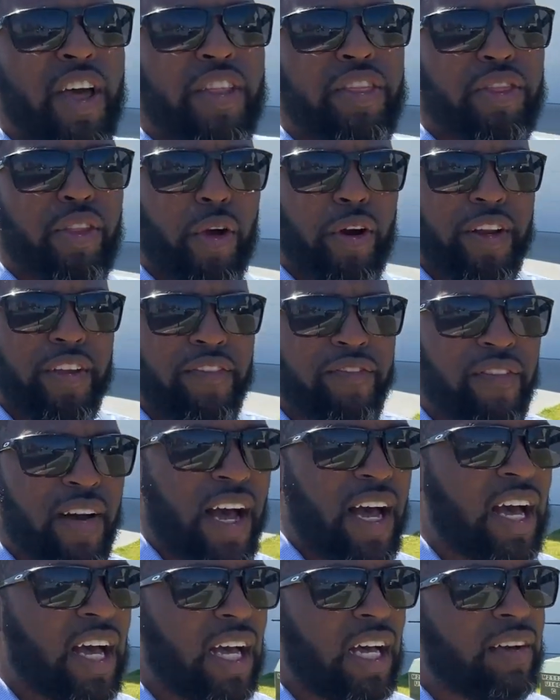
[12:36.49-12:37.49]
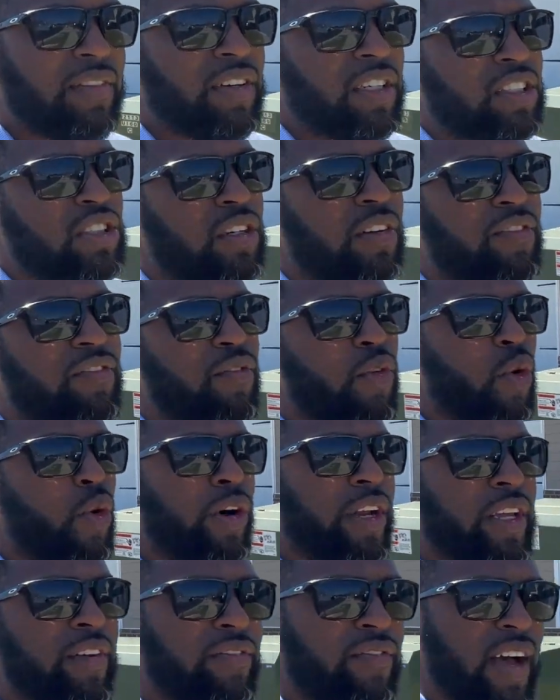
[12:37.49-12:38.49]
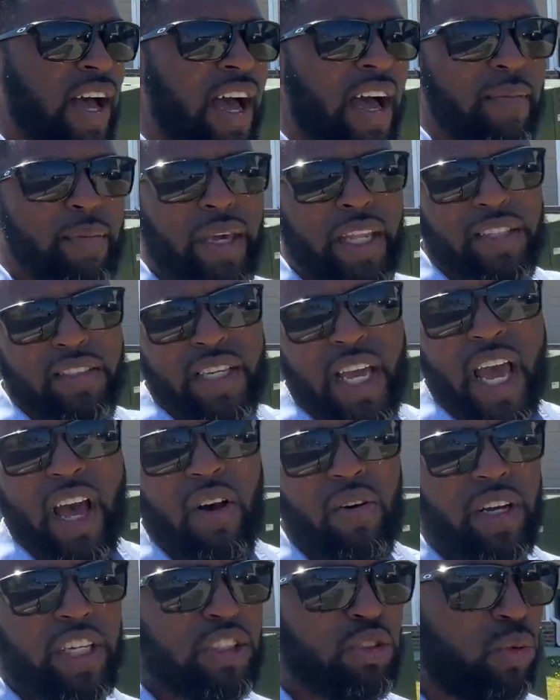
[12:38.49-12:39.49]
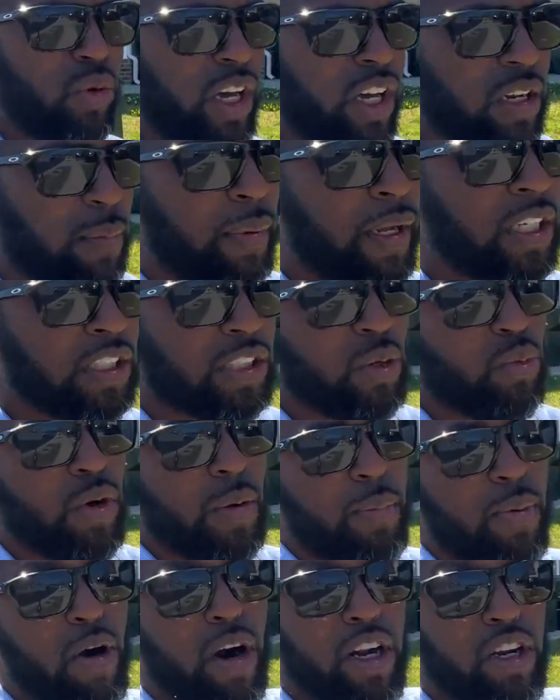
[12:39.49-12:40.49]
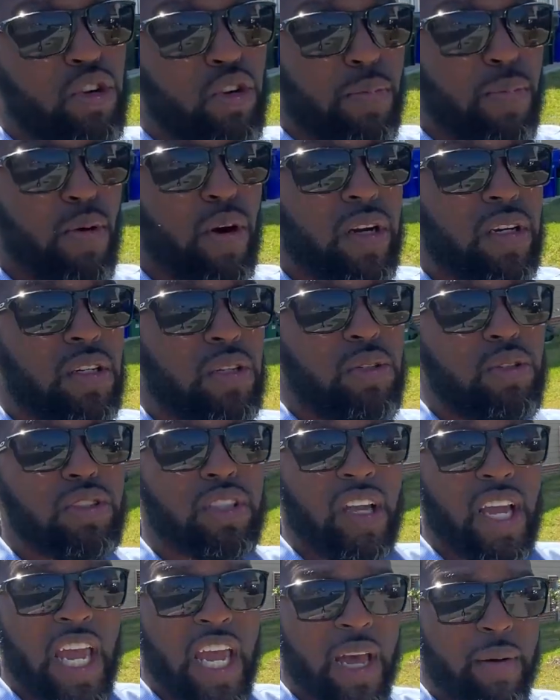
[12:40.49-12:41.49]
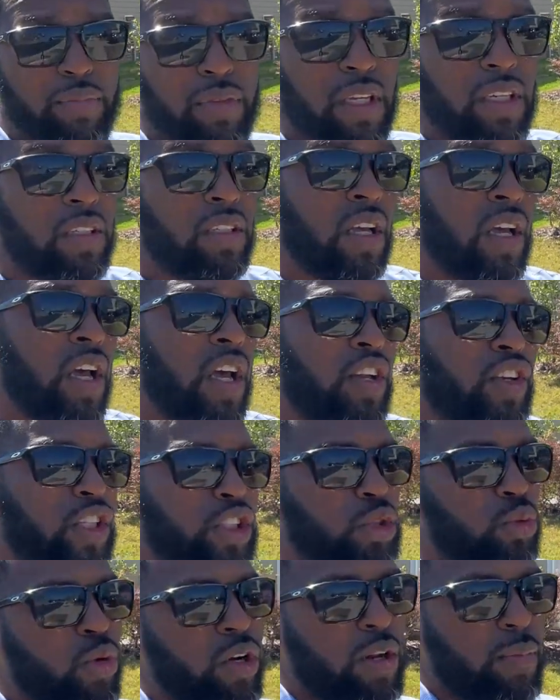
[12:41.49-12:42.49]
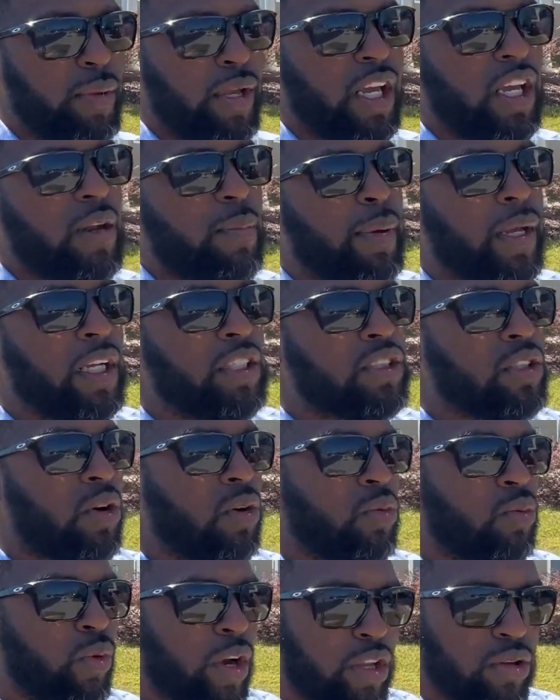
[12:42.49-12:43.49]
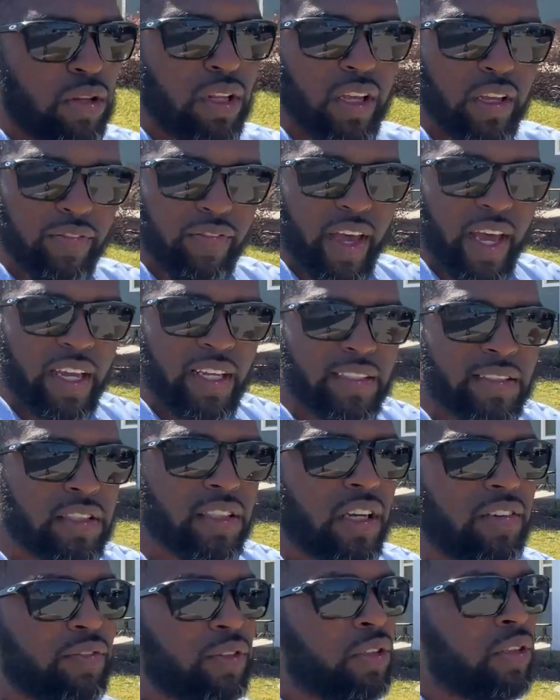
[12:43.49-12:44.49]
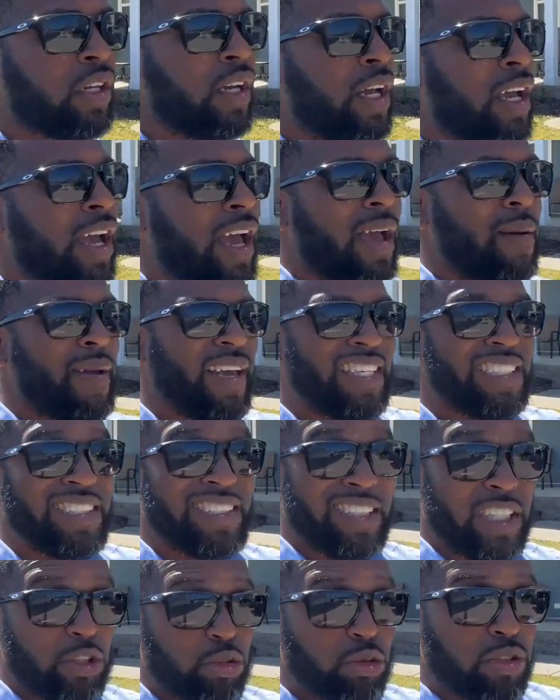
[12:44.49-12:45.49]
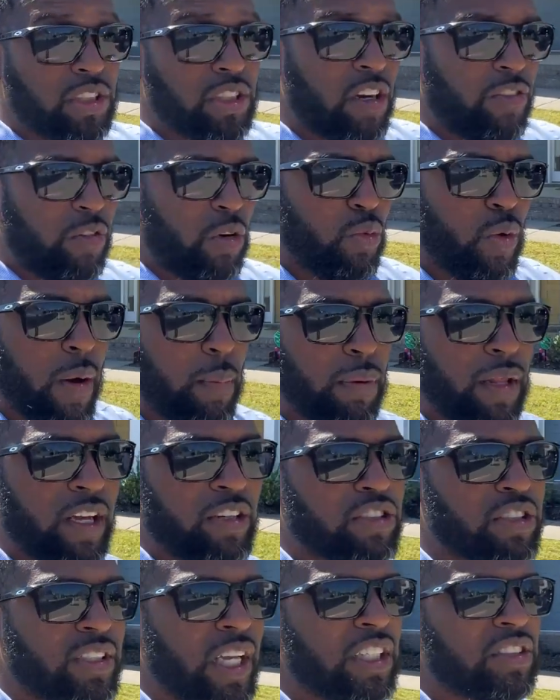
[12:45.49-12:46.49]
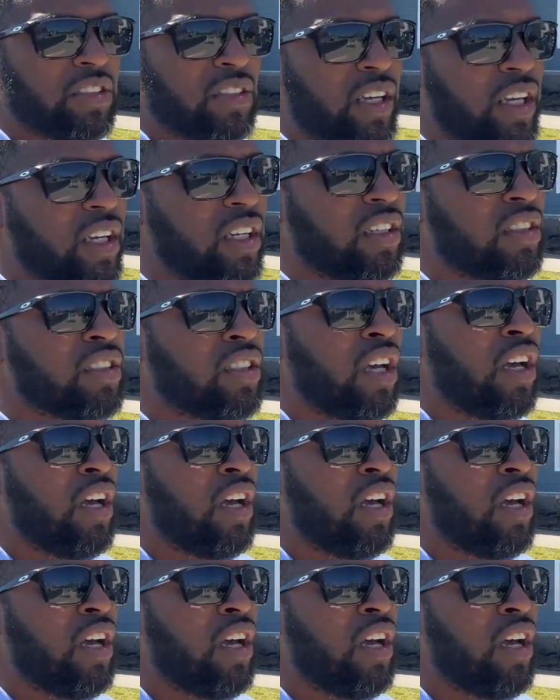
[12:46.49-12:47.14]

35 to 45 minutes out as well. Depends on what part of Newport News or Hampton that you want to be in. Depends on where you live at in Suffolk. And being in Central Suffolk, where Planter Station is,